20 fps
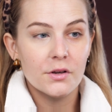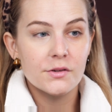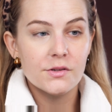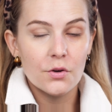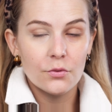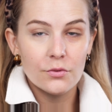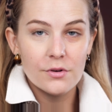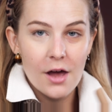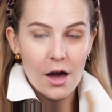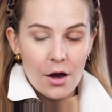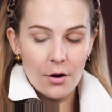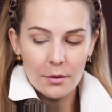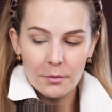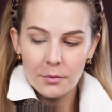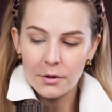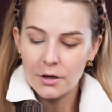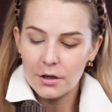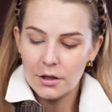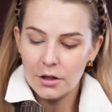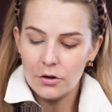so now
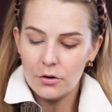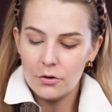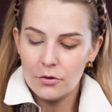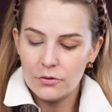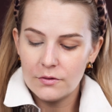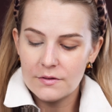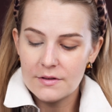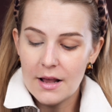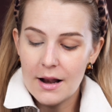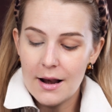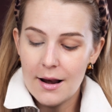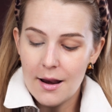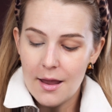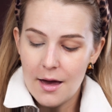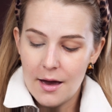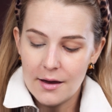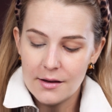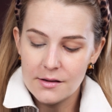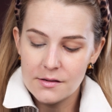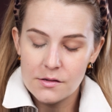I'm gonna use
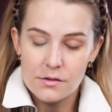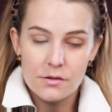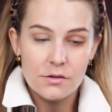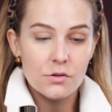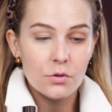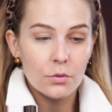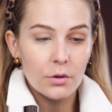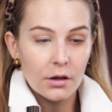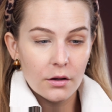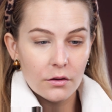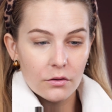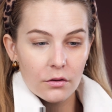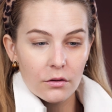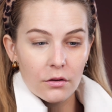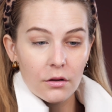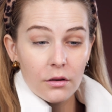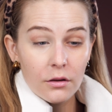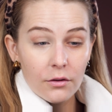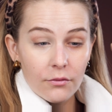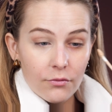less so you can see
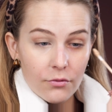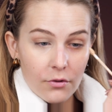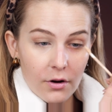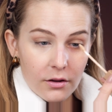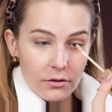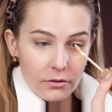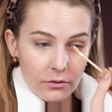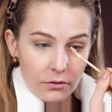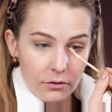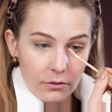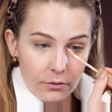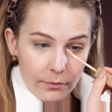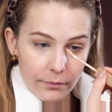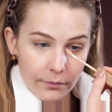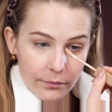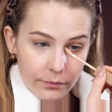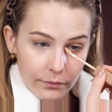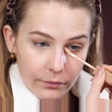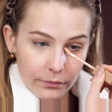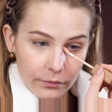the difference.
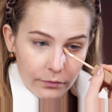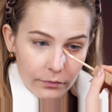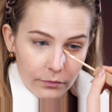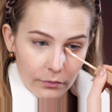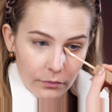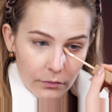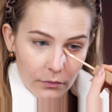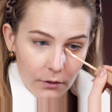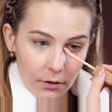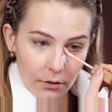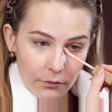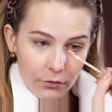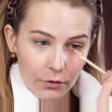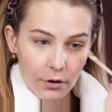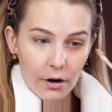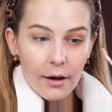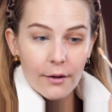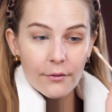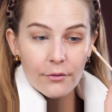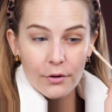
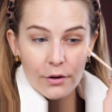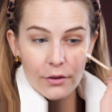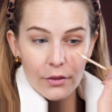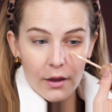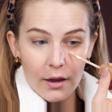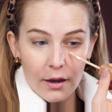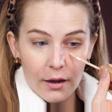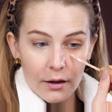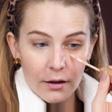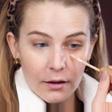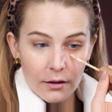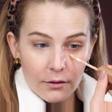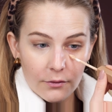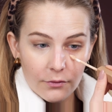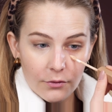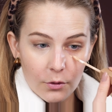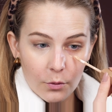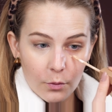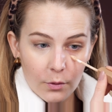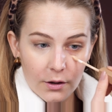For every day,
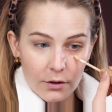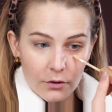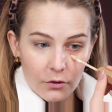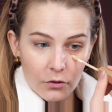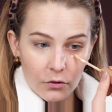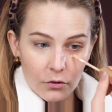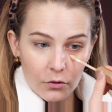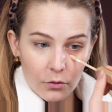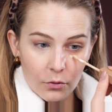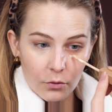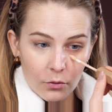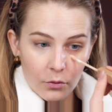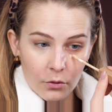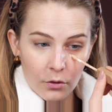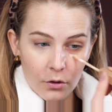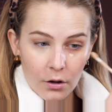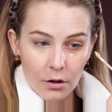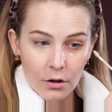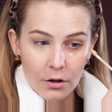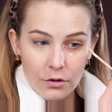if you want to
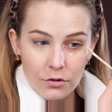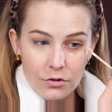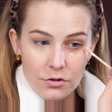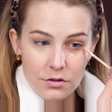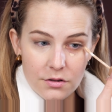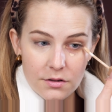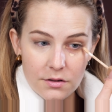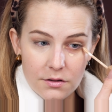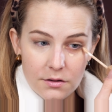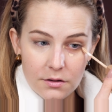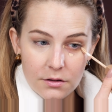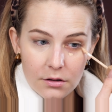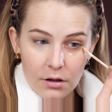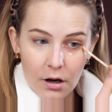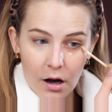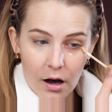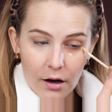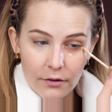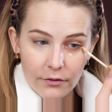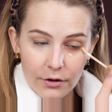just
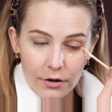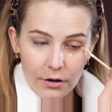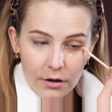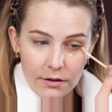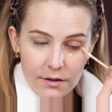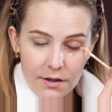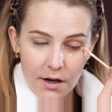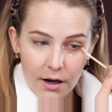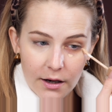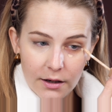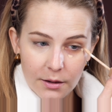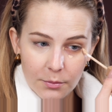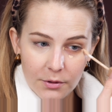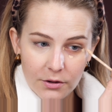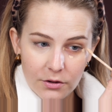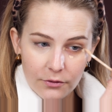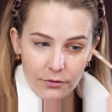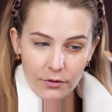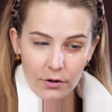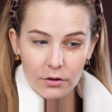cover a tiny
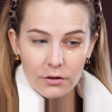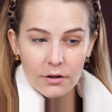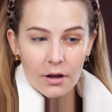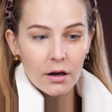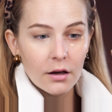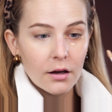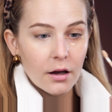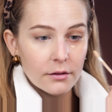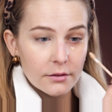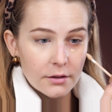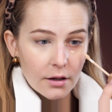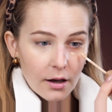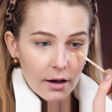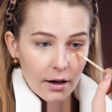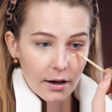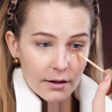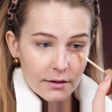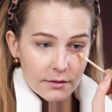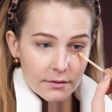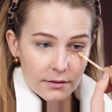bit of your dark under
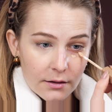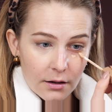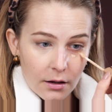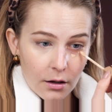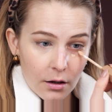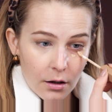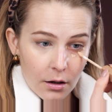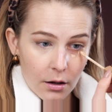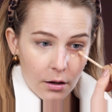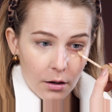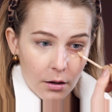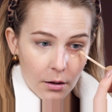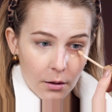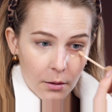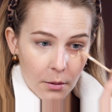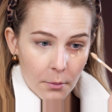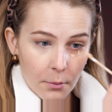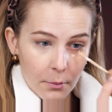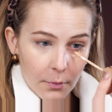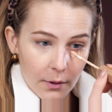eyes,
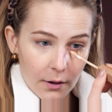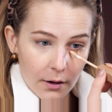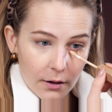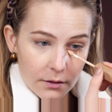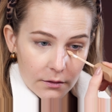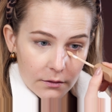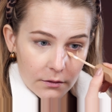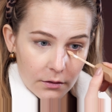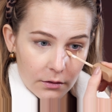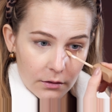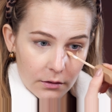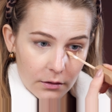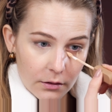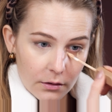but